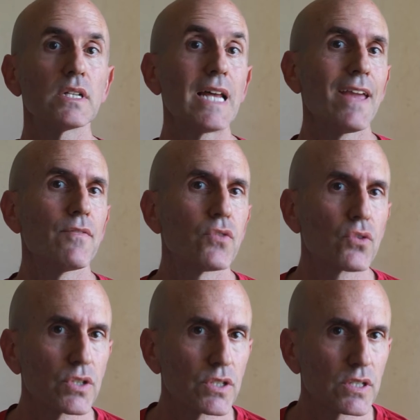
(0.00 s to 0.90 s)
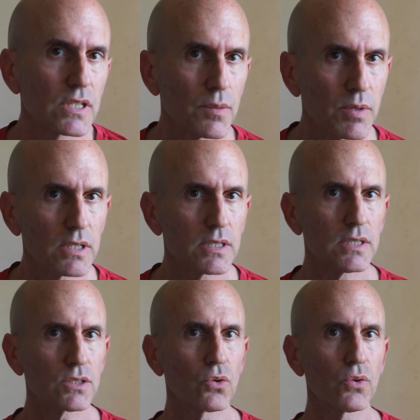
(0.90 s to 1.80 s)
diverse
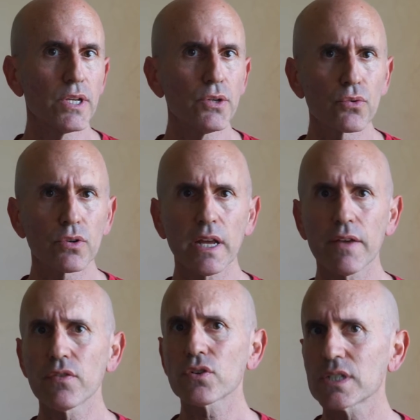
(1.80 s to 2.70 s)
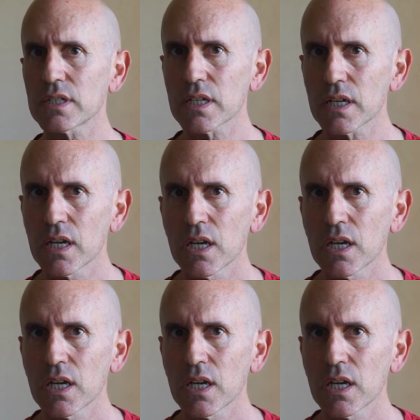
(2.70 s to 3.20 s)
abilities or neurodiversity,